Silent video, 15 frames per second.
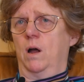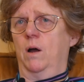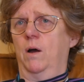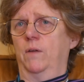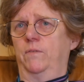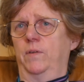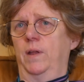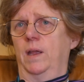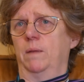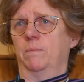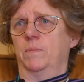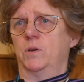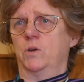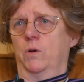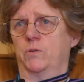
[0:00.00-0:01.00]
hard for
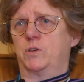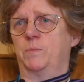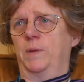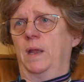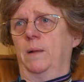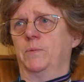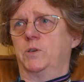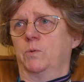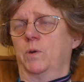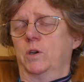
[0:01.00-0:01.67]
him not to be able to